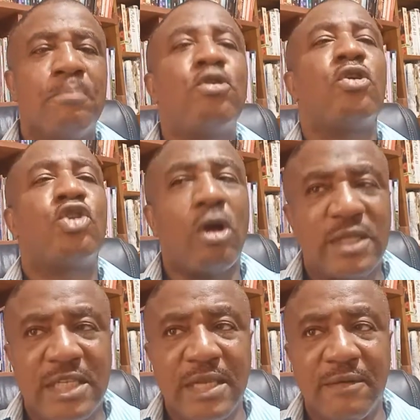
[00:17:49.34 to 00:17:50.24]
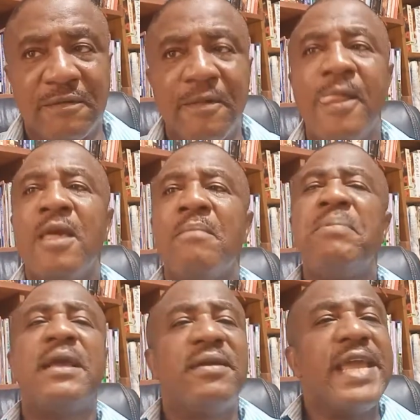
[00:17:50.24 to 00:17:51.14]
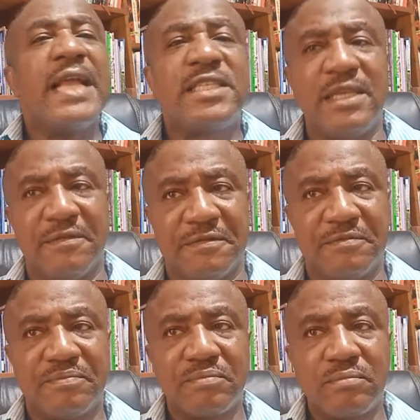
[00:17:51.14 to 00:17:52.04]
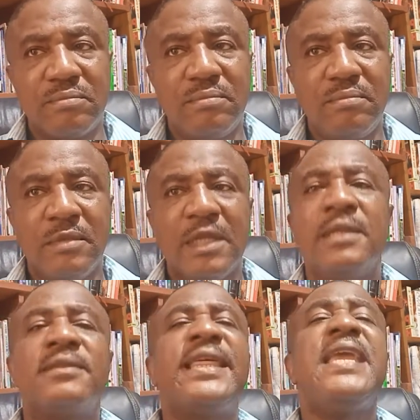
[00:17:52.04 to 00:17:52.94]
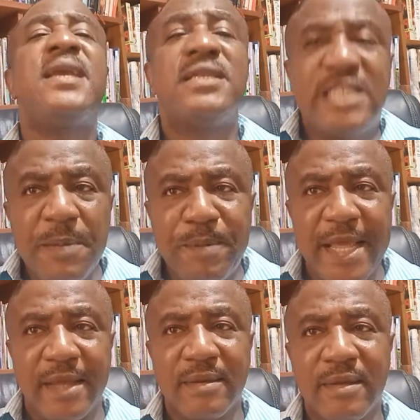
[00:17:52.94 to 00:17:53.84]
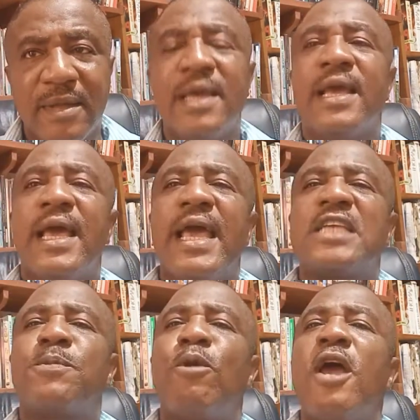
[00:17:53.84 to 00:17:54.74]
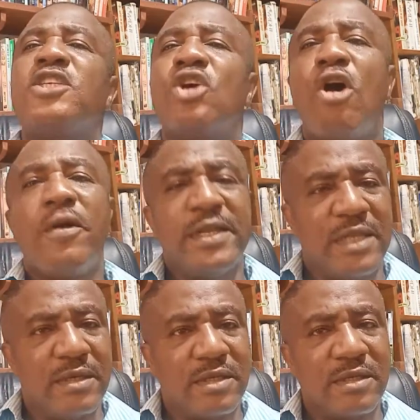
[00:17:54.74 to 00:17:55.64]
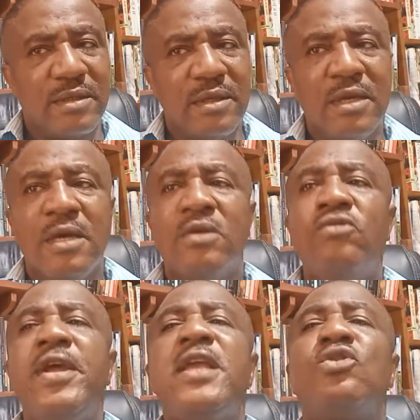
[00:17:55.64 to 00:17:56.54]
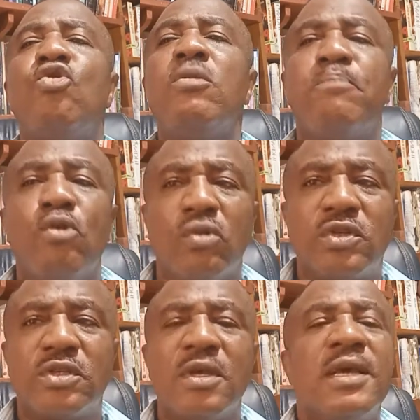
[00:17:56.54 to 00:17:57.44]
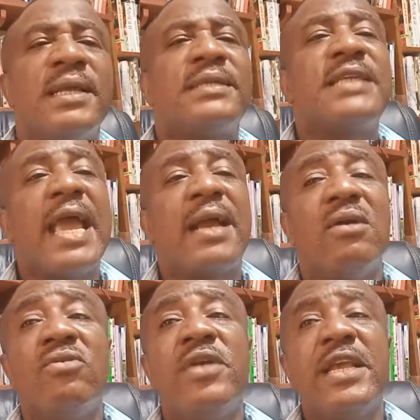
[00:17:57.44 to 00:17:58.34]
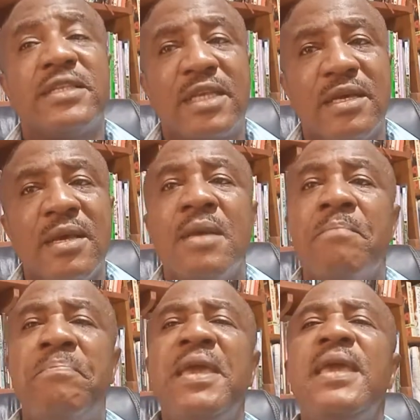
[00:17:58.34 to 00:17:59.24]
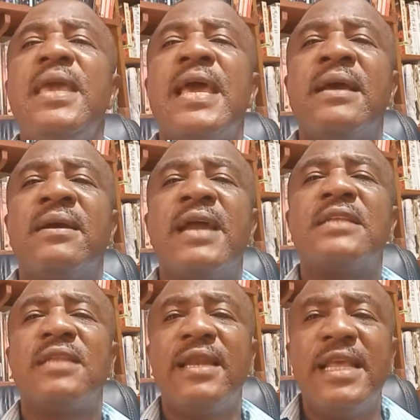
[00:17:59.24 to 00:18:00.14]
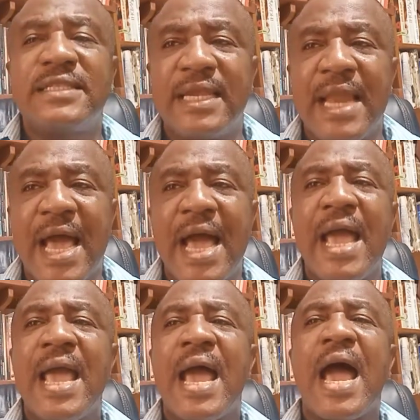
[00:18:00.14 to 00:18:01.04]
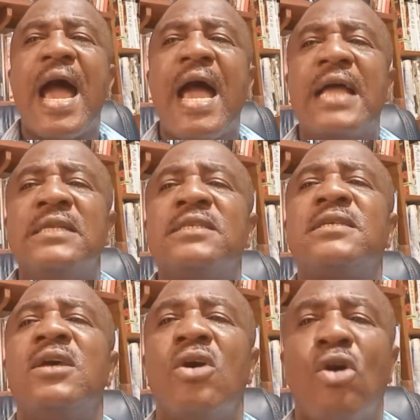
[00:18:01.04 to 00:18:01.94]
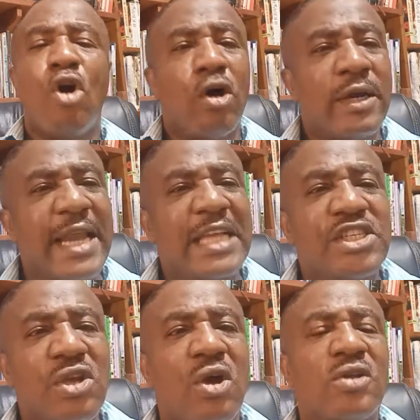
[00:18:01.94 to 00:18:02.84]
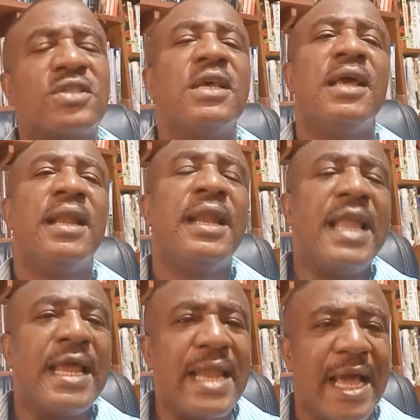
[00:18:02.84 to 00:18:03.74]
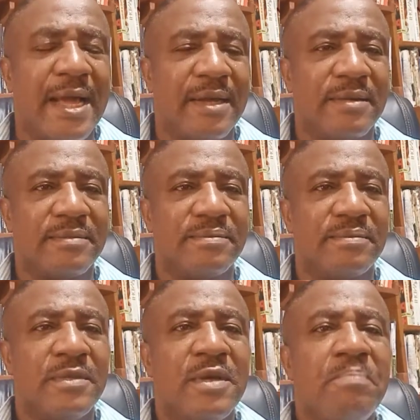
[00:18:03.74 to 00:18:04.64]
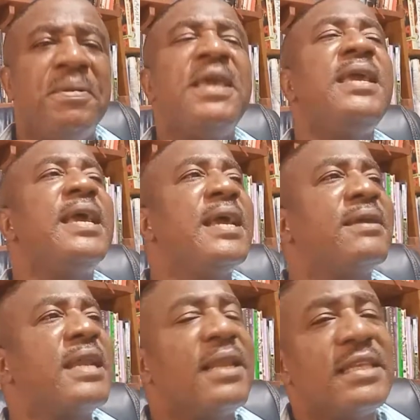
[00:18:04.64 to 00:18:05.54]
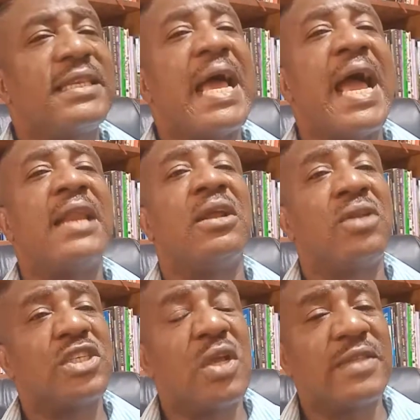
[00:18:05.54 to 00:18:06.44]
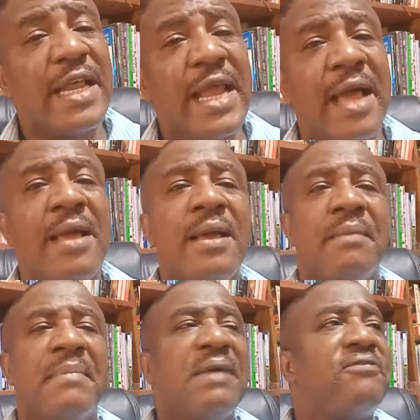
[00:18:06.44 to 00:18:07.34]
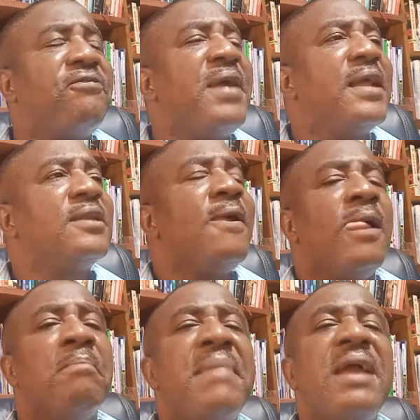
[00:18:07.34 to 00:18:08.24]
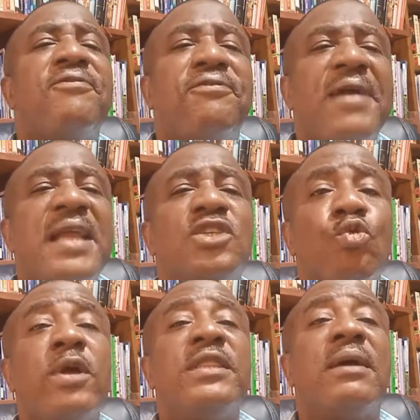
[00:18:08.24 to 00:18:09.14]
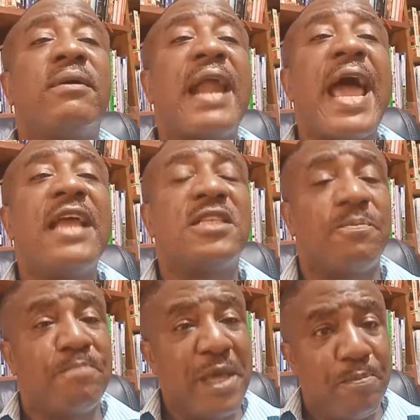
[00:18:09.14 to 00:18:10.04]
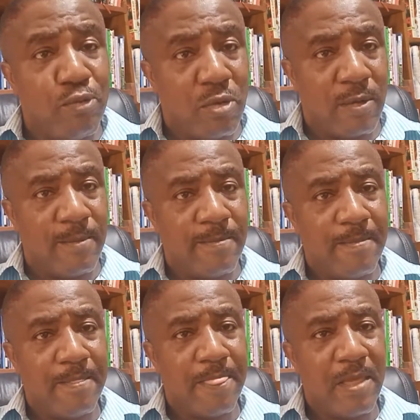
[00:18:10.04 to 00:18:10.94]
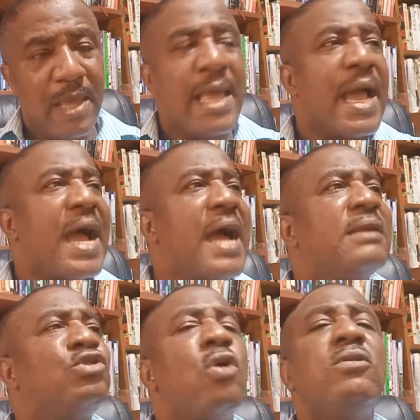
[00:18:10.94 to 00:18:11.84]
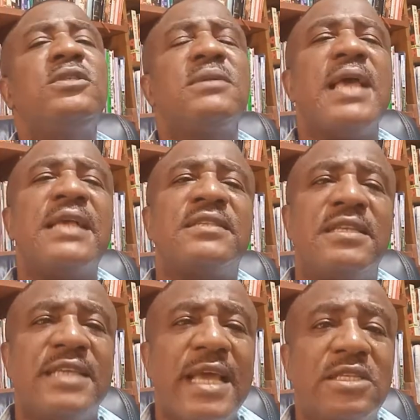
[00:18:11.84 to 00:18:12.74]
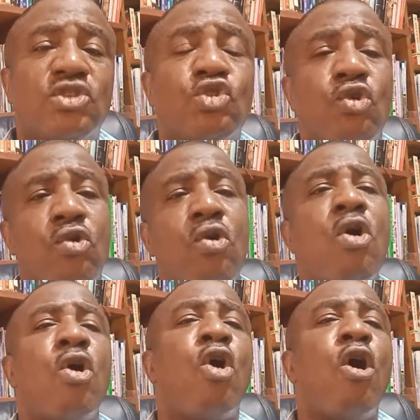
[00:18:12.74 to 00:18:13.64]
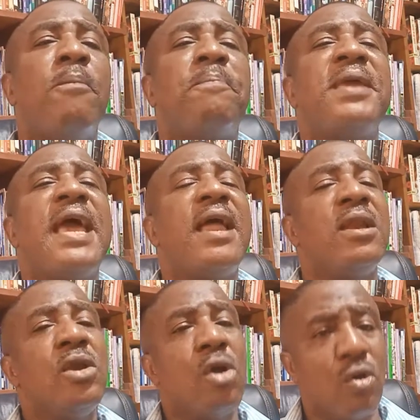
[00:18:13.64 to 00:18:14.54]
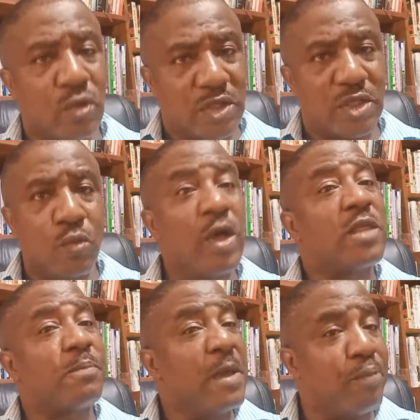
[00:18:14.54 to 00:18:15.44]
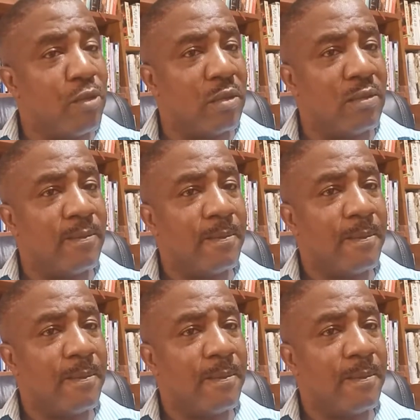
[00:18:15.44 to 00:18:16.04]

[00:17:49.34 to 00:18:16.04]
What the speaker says: Productive. Be creative. Think deeply. Exploit horizons. Read good books. Take risk. Be a great listener and audacious learner. Be a great listener and audacious learner. My friend, make friends with the right people. And don't hesitate to compare notes with people.